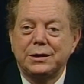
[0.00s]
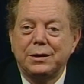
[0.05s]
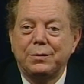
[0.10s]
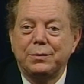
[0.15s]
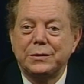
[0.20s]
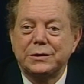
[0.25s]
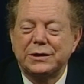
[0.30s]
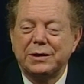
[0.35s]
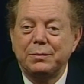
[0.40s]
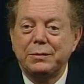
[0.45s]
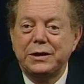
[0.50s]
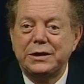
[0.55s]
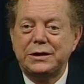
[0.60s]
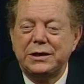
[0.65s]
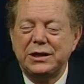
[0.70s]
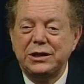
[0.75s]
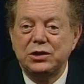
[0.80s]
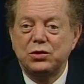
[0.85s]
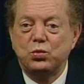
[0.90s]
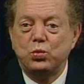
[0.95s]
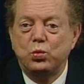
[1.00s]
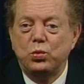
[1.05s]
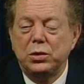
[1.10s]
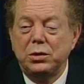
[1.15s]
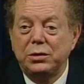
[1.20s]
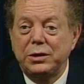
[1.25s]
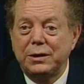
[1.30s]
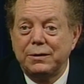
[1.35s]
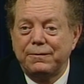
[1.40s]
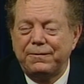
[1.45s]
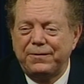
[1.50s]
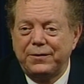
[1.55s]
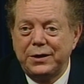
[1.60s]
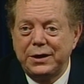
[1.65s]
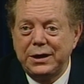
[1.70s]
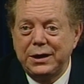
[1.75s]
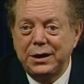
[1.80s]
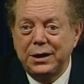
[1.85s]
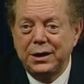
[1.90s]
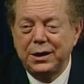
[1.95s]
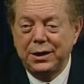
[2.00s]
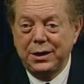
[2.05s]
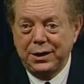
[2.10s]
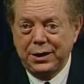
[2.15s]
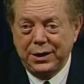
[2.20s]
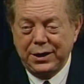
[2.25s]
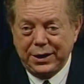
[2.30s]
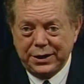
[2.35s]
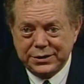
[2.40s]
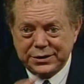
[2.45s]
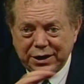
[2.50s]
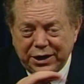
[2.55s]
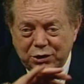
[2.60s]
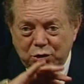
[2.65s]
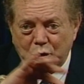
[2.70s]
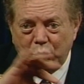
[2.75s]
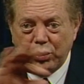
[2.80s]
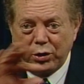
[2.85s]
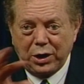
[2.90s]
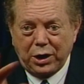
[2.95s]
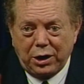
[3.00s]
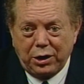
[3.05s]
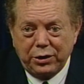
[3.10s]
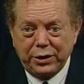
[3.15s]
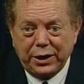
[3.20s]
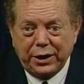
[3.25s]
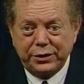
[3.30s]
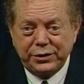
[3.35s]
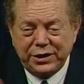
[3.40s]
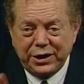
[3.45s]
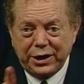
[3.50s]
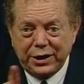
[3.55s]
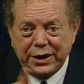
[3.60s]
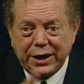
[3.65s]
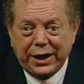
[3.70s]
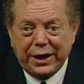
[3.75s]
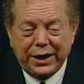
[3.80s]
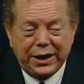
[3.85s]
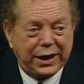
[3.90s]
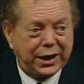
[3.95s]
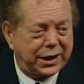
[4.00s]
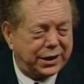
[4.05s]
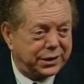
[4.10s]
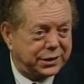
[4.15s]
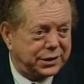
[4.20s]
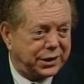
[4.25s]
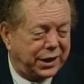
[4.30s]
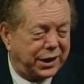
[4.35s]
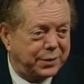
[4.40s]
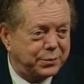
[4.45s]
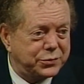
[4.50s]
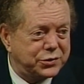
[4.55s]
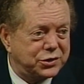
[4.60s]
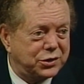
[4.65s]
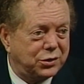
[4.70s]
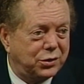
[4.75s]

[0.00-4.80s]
Some, some of these things will get funny as I go along, and I'll tell you that ahead of time.